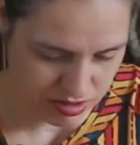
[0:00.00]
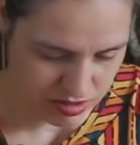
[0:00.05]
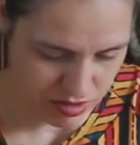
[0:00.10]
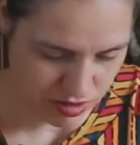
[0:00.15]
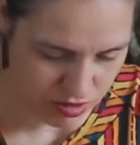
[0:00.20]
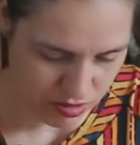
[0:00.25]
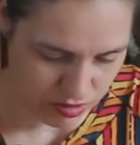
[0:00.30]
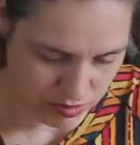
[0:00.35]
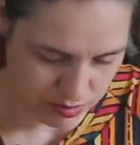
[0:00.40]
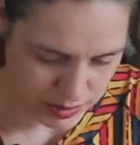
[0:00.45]

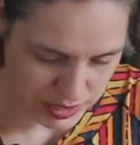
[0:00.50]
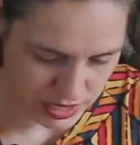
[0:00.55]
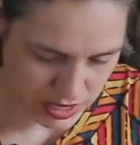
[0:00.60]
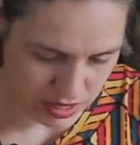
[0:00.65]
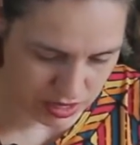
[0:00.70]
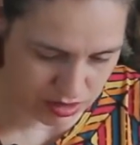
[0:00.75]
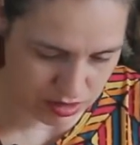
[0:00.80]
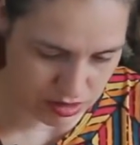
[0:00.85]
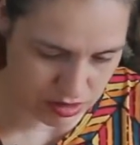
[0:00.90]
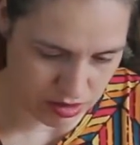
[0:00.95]
Oh
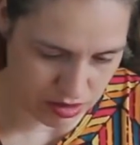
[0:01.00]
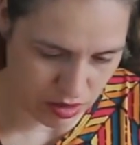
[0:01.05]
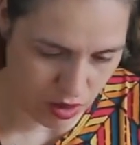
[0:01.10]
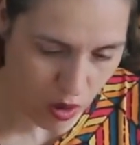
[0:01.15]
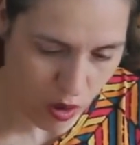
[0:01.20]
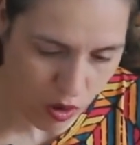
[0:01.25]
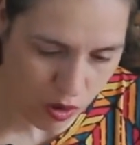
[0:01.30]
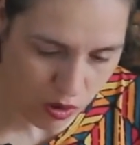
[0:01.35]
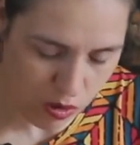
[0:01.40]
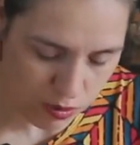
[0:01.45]
man.
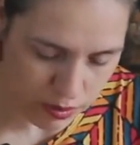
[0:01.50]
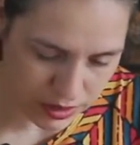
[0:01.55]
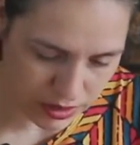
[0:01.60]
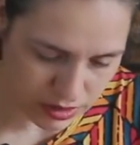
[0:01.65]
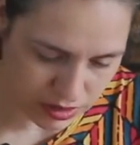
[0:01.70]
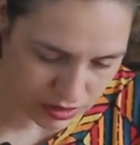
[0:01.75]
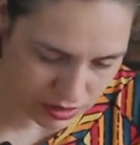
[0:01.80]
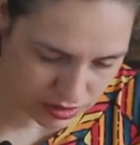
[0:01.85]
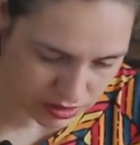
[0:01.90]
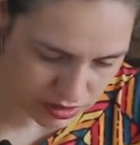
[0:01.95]
Oh my
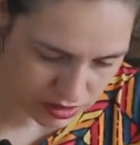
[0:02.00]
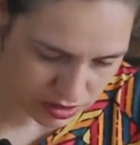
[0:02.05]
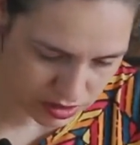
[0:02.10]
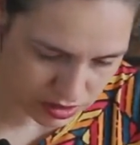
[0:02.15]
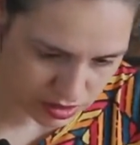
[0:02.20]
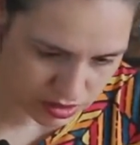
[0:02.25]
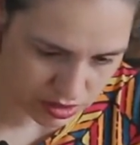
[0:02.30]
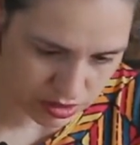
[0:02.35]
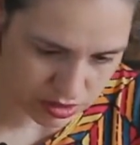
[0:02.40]
goodness.